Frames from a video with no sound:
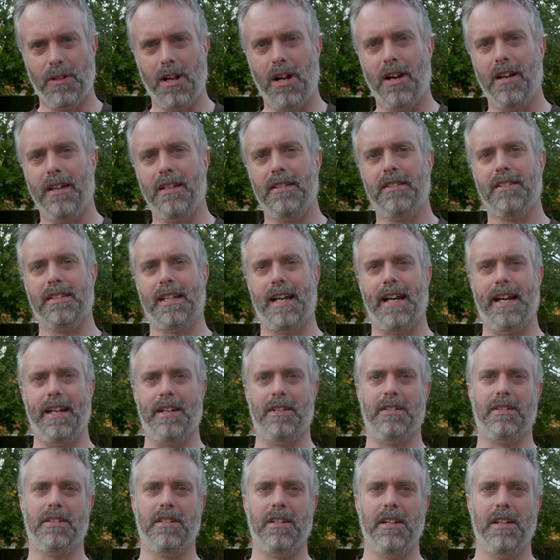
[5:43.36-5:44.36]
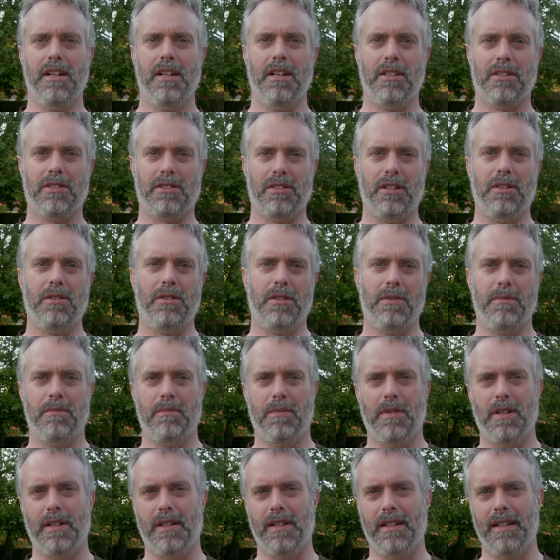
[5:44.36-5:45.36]
lines and sow
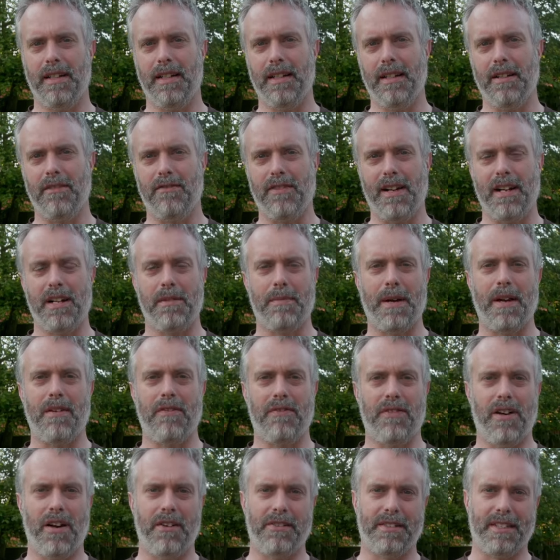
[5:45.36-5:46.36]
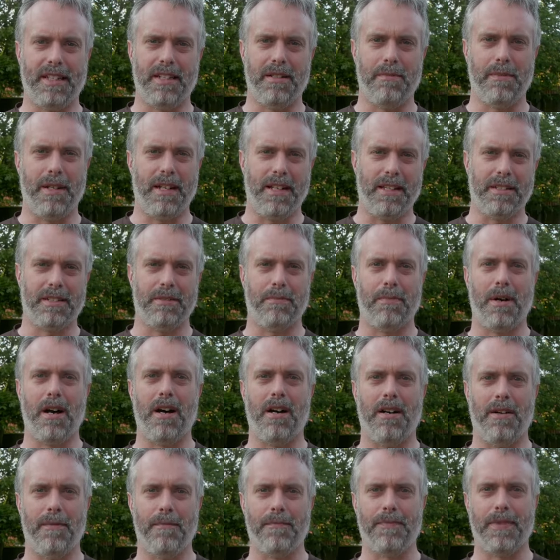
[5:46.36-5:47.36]
them around about five centimeters
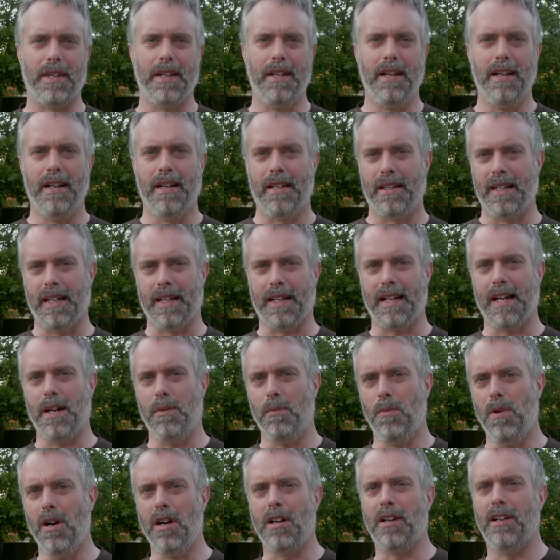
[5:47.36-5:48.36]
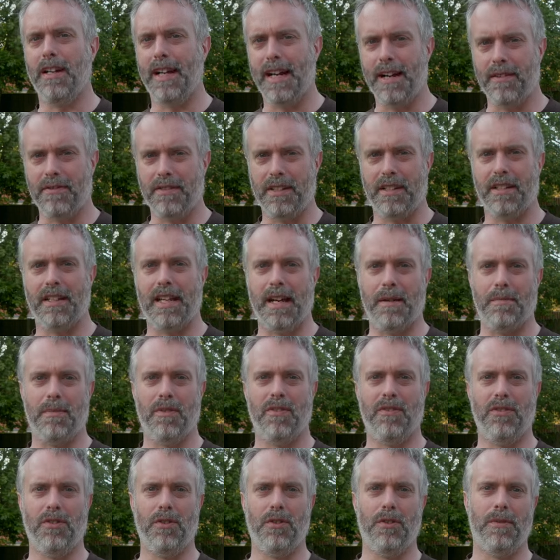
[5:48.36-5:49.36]
apart. That can work and I have done that
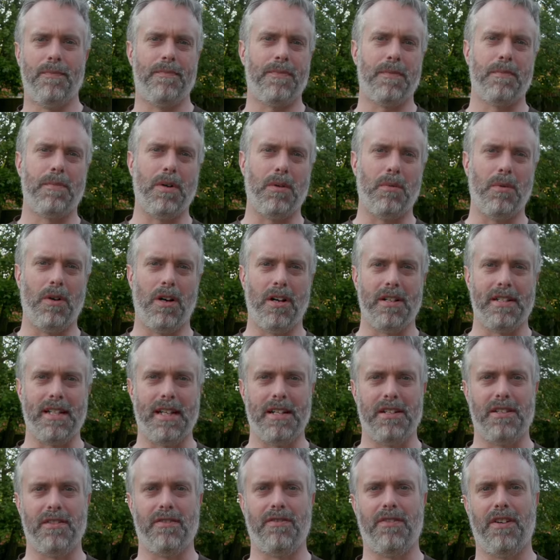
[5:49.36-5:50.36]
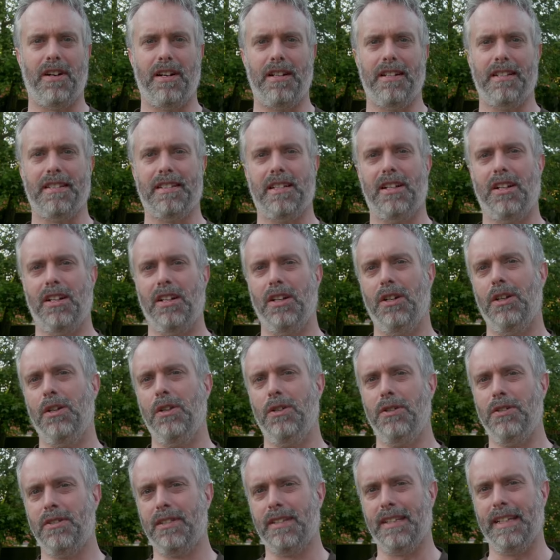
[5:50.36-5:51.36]
before but what I tend to find is that I
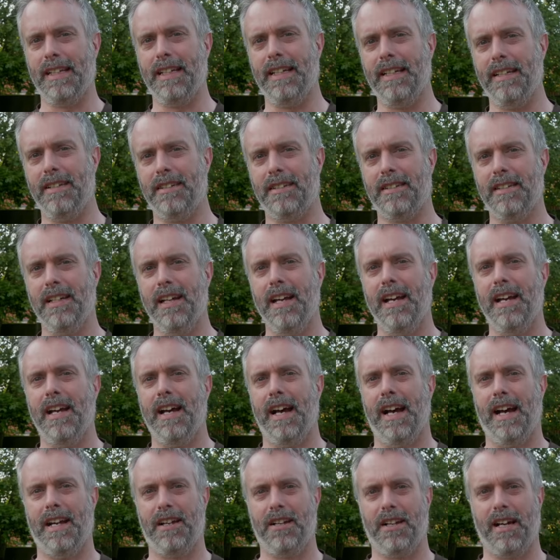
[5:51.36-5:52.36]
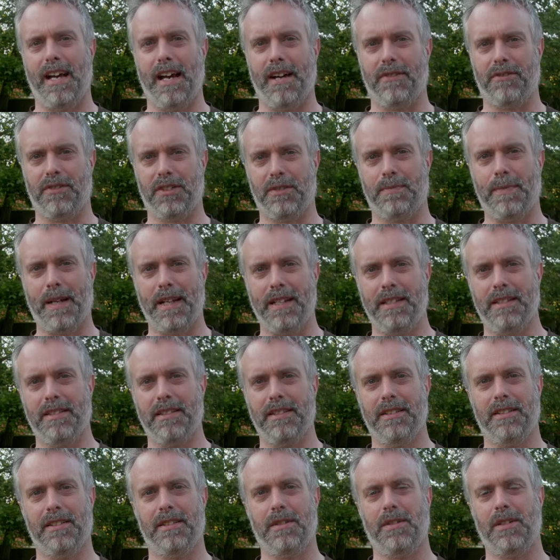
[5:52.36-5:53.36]
lose seeds and I have
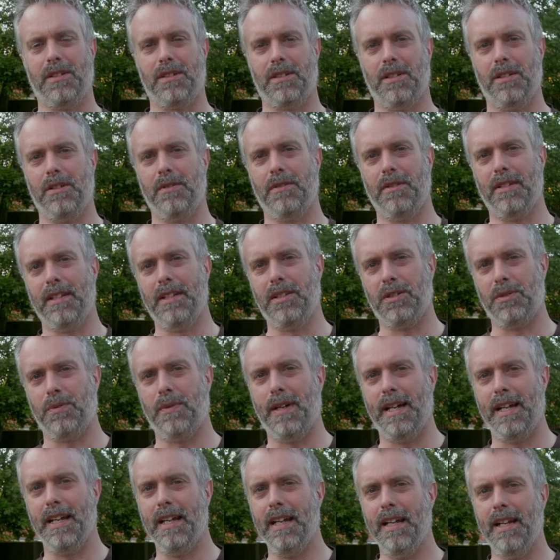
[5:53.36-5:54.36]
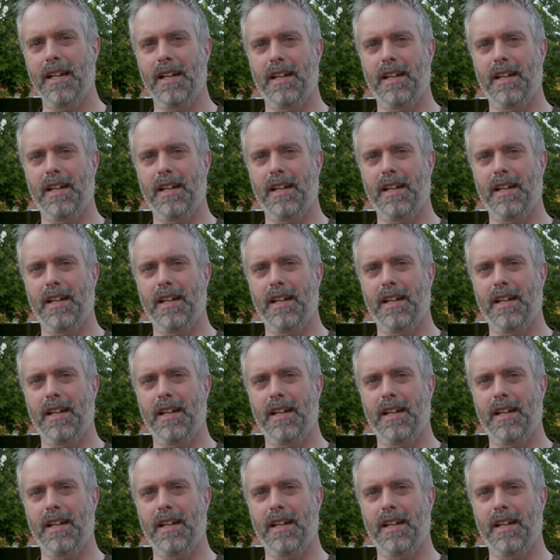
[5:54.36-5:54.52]
spaces so this way